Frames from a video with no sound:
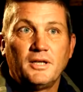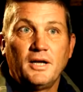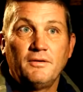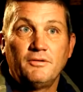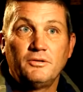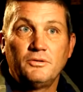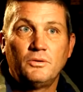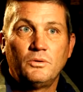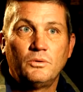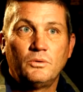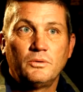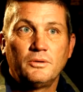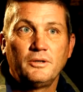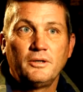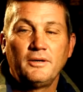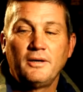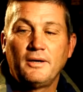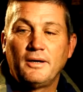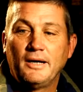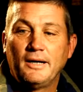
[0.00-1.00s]
David
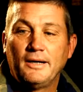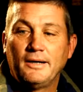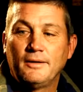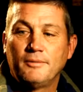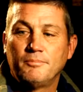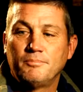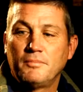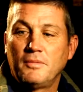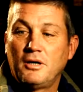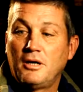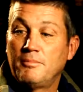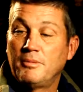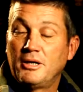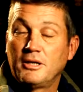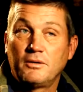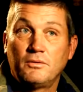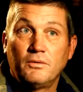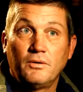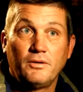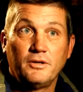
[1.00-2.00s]
Horn. I
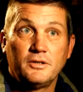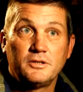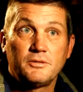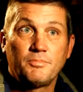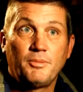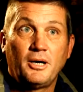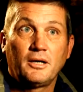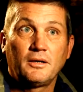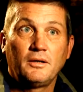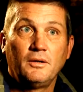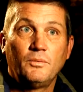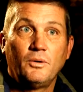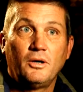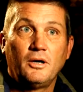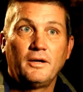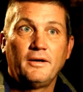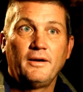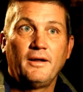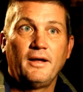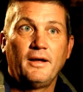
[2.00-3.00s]
make all the sparkling
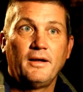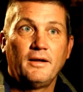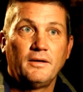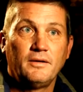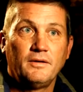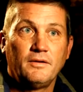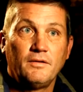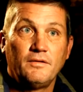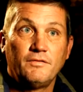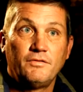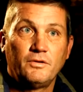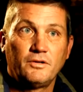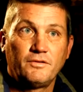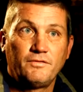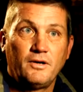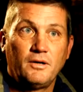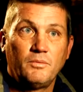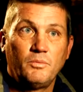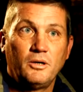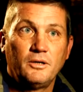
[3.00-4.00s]
wine and the
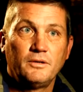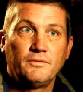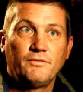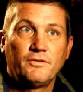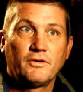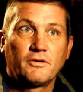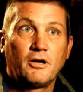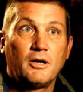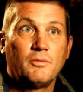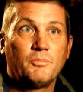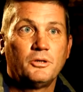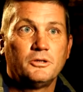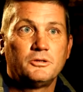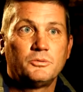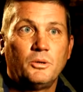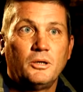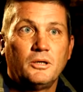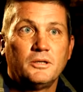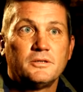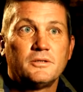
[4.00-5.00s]
fortified wine for Grant
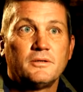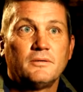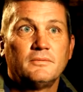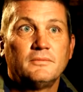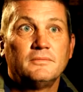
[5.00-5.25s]
Burge wines.